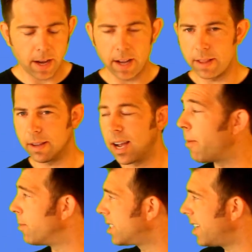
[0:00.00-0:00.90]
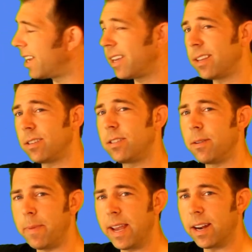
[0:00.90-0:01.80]
Uh, the common mistake is
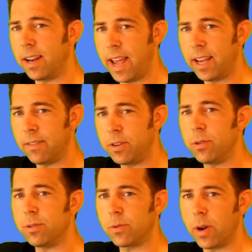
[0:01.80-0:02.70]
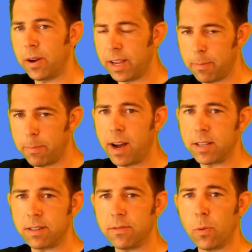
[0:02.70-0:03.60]
to make it a negative 2 square and get
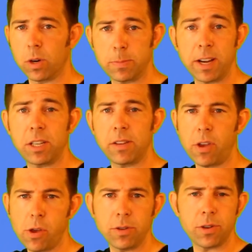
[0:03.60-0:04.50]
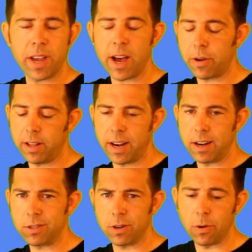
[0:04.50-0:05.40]
positive 4, especially if you use your
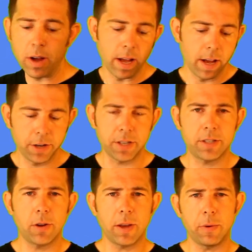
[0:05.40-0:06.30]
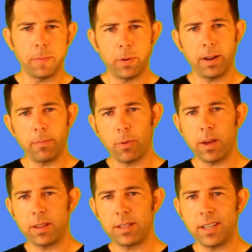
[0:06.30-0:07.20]
calculator. So just know that when you put it in
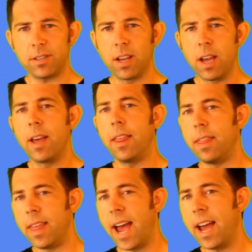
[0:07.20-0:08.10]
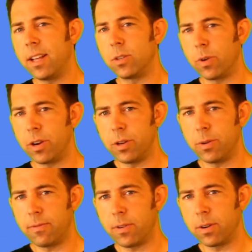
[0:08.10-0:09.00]
parentheses, that is what you're
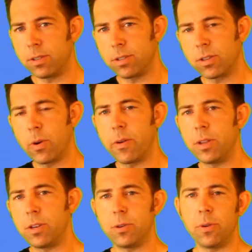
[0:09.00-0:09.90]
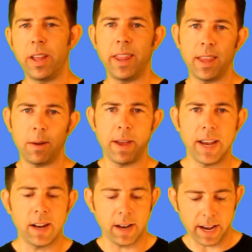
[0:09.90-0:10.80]
doing first. You're squaring the 2 and then
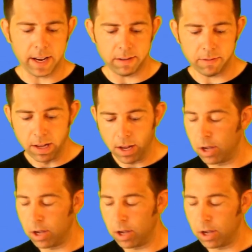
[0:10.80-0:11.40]
making it negative.